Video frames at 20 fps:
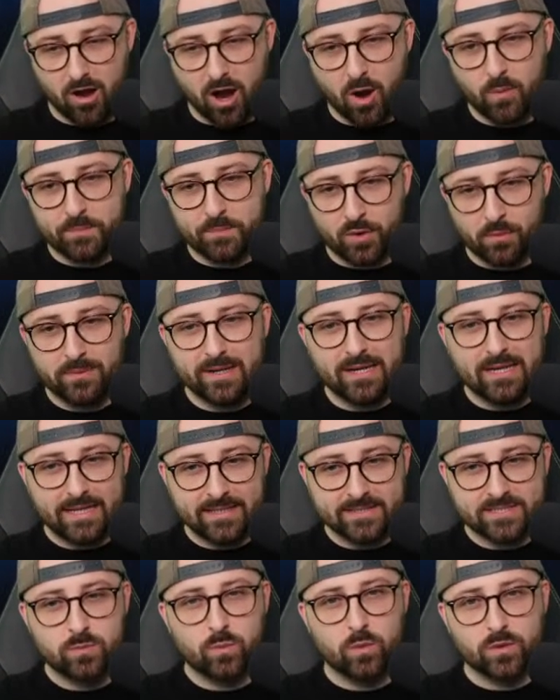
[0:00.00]
I would probably
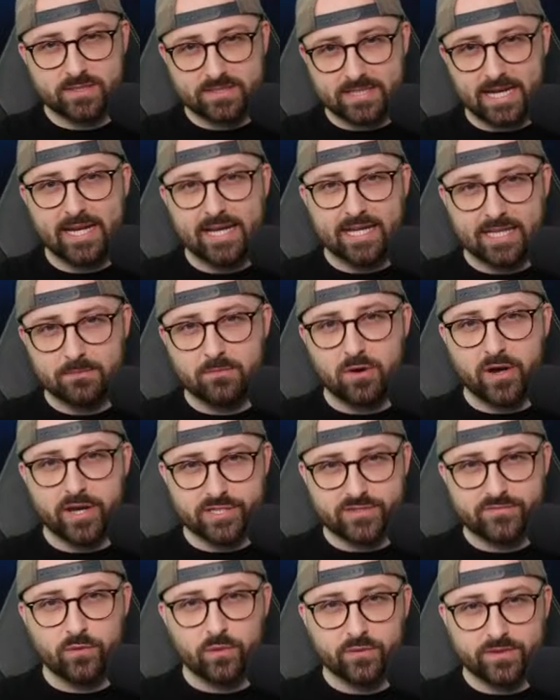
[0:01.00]
lean towards taking the
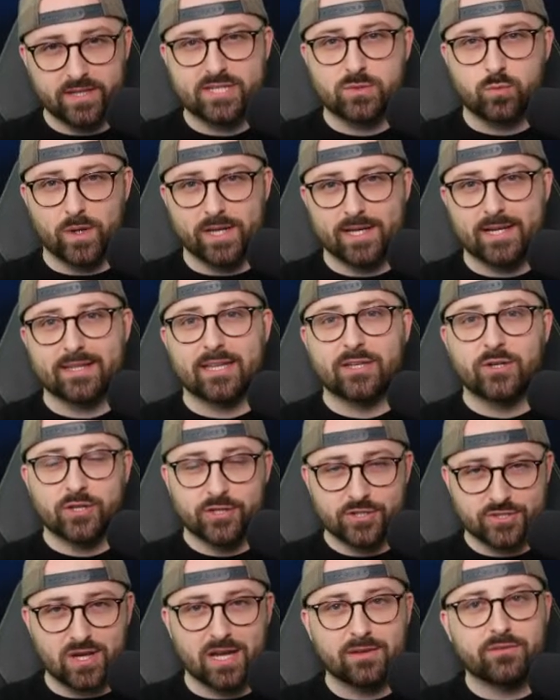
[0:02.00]
-4 this week and then you
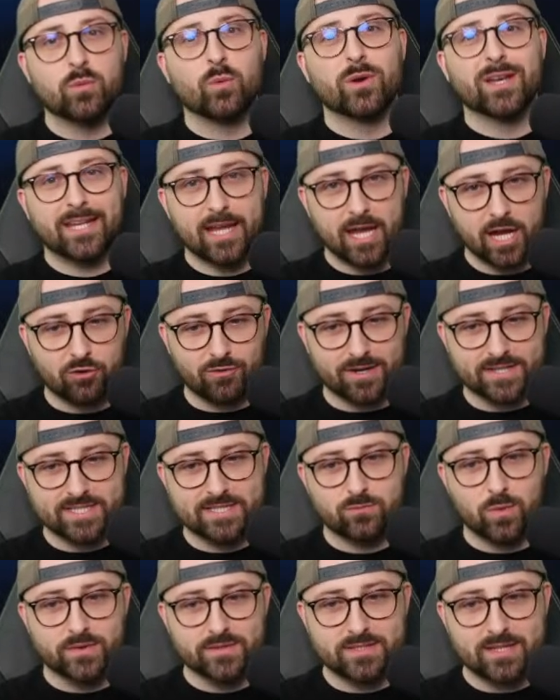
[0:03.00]
can decide if you want to get
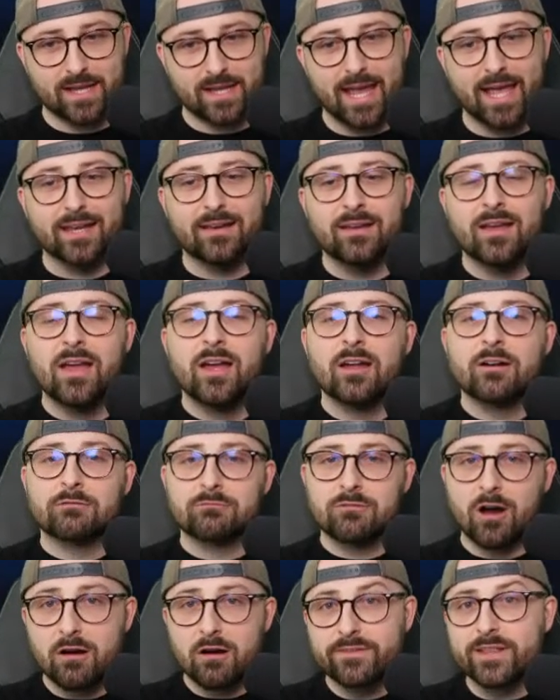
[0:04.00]
aggressive once again
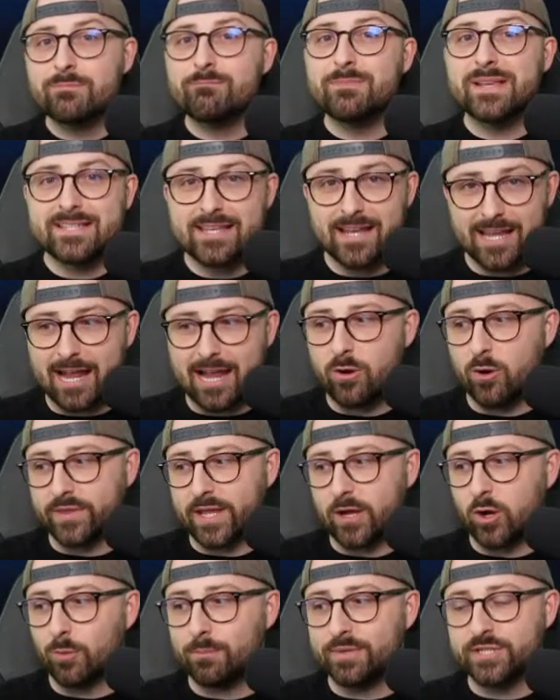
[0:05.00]
rather than missing out on
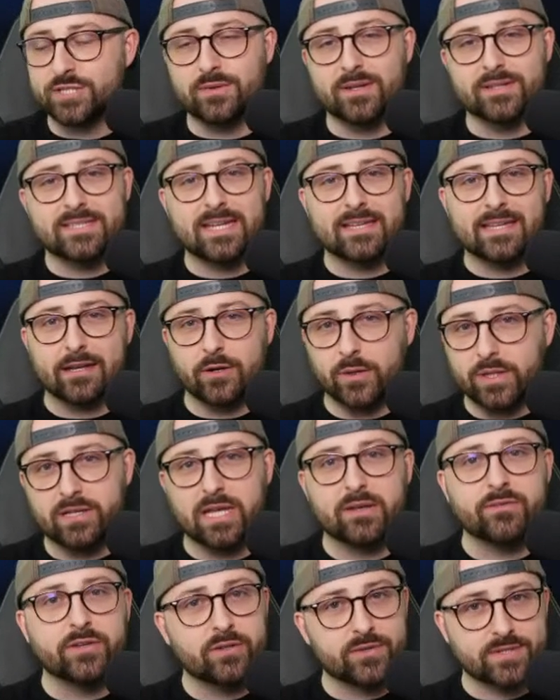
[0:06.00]
that opportunity and then only
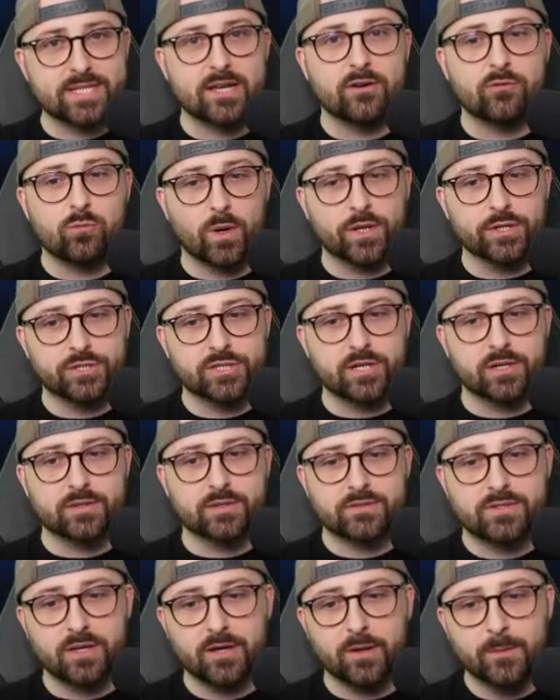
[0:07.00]
giving yourself one
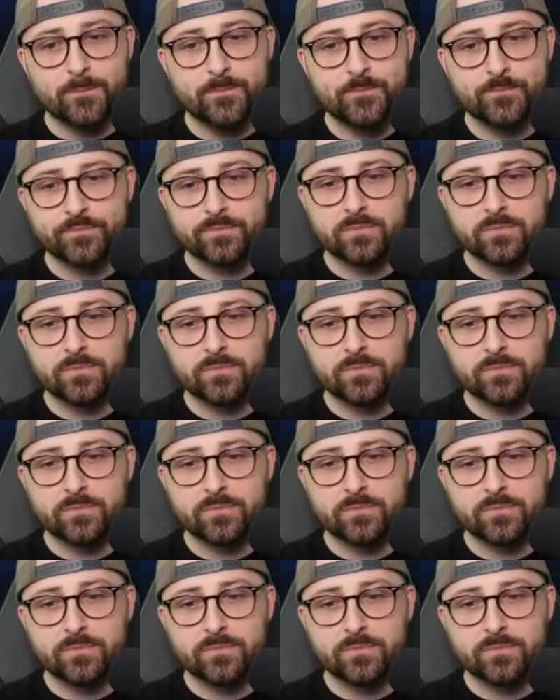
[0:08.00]
chance, you know?